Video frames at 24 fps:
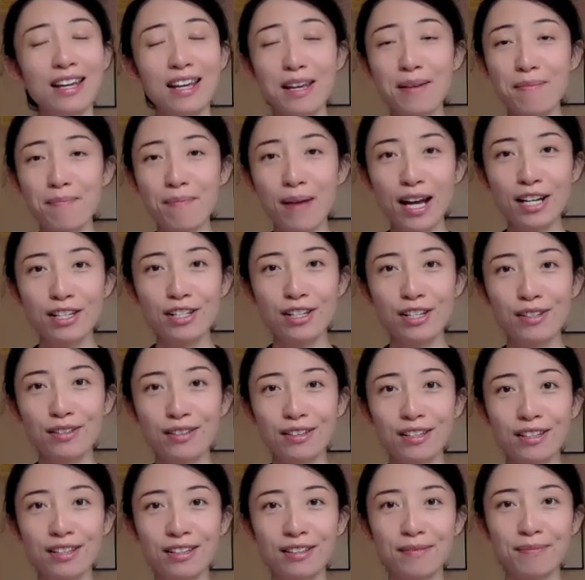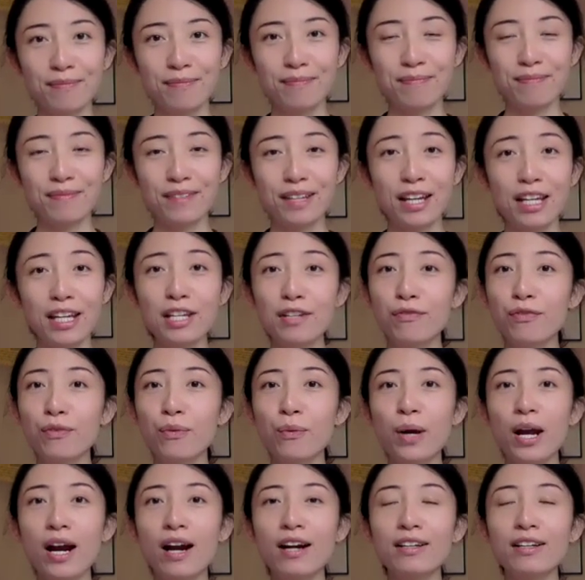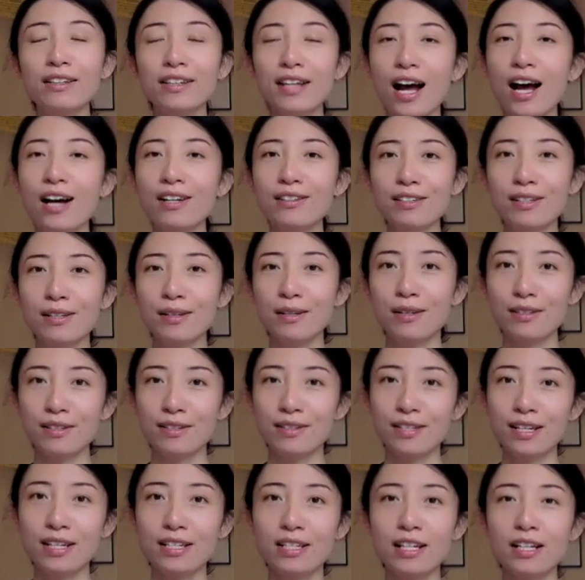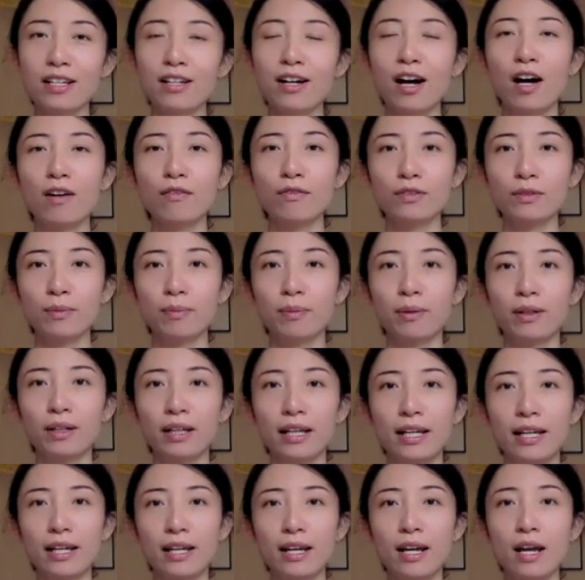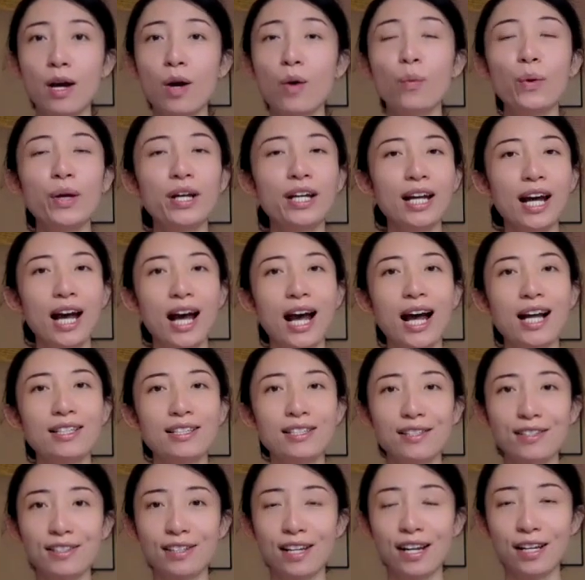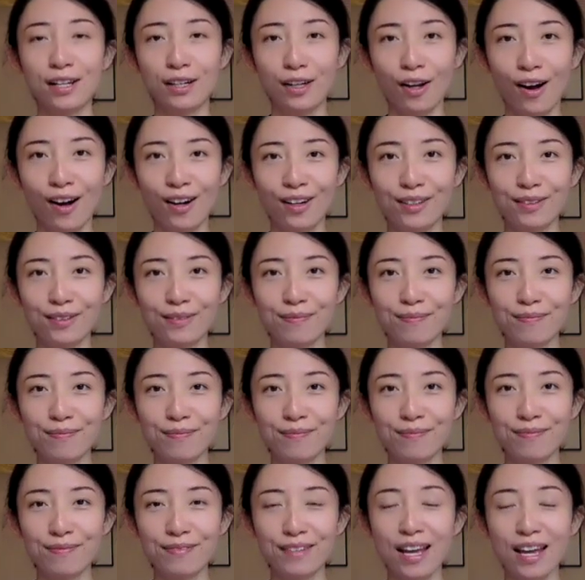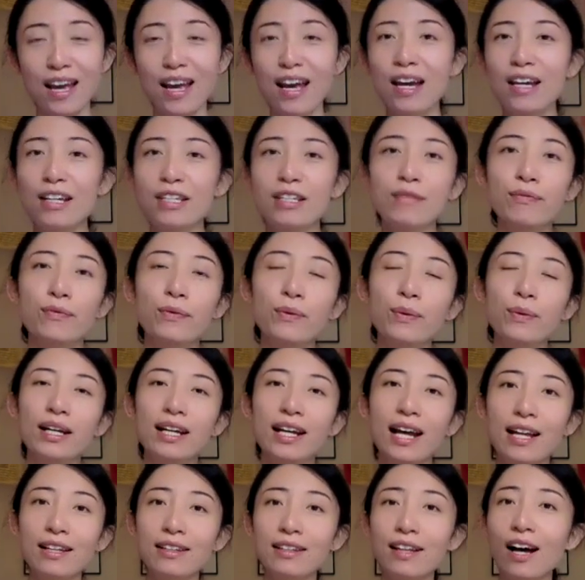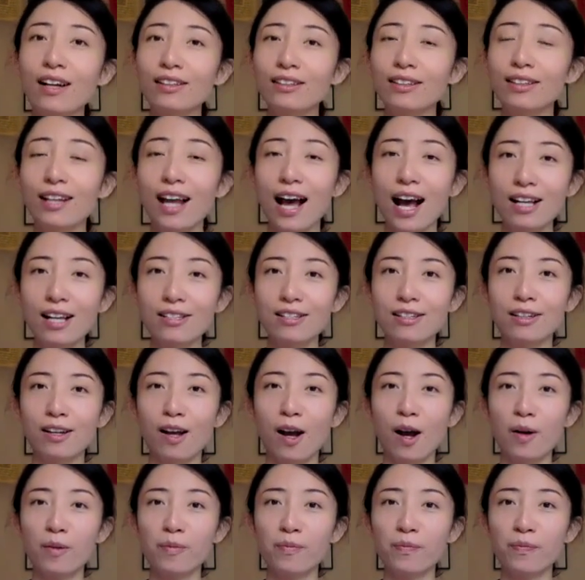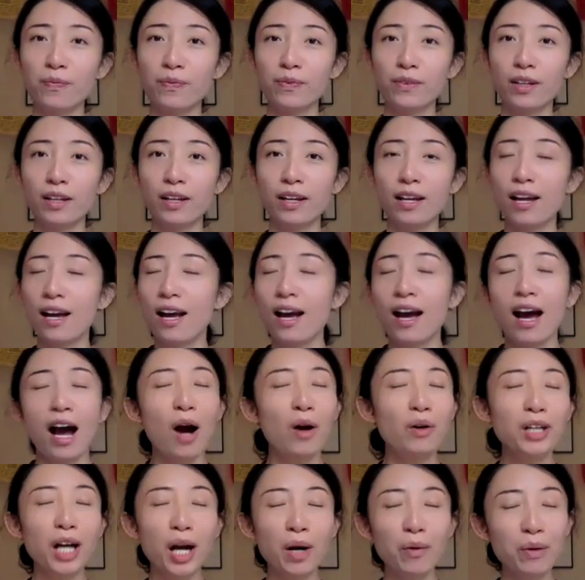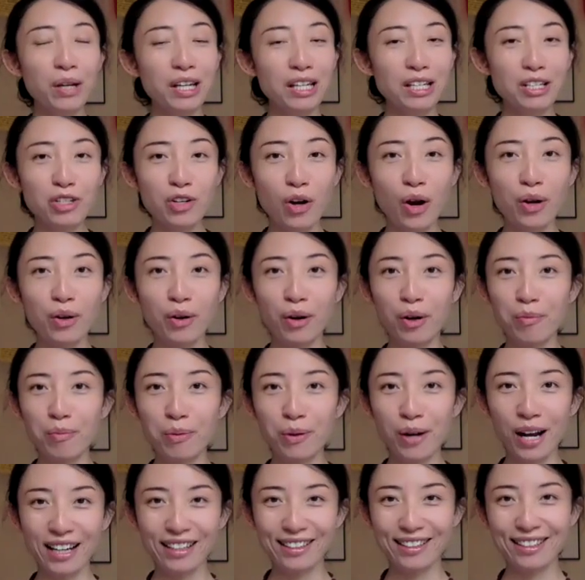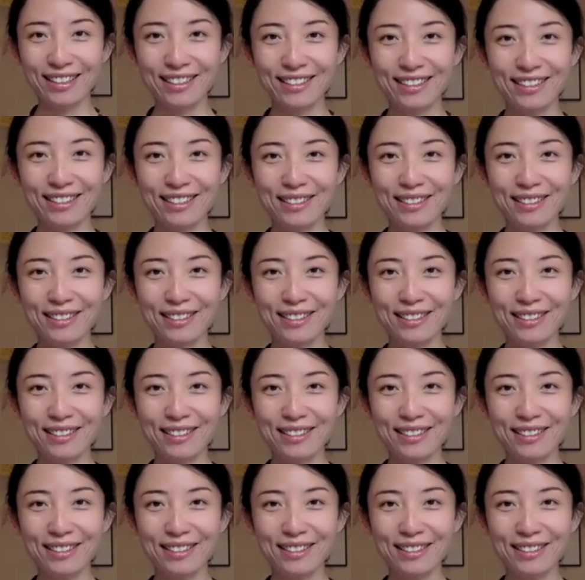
Imagine if we are not sitting comfortably, we can't stay long. If we cannot last long, how can we enjoy our practice?